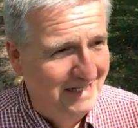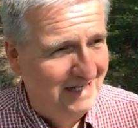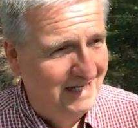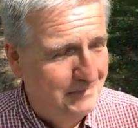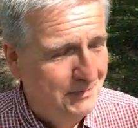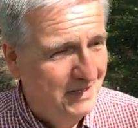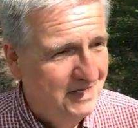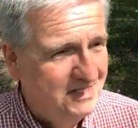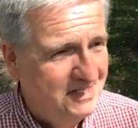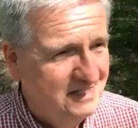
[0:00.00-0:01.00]
at a
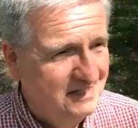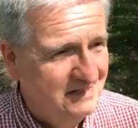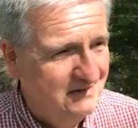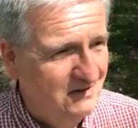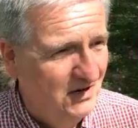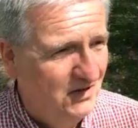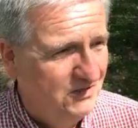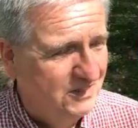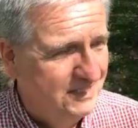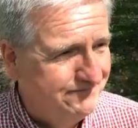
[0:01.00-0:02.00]
place
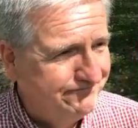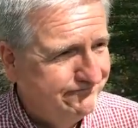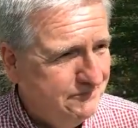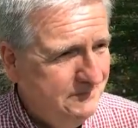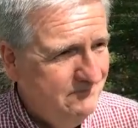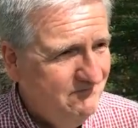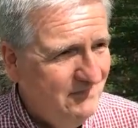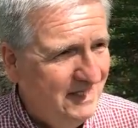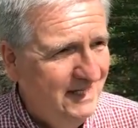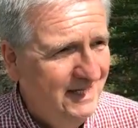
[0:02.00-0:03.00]
called
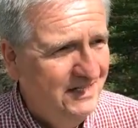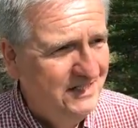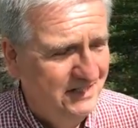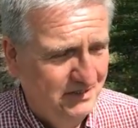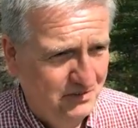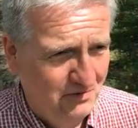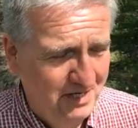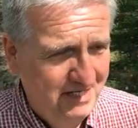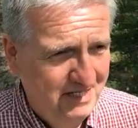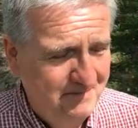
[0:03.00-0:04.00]
Indian
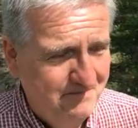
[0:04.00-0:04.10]
Creek.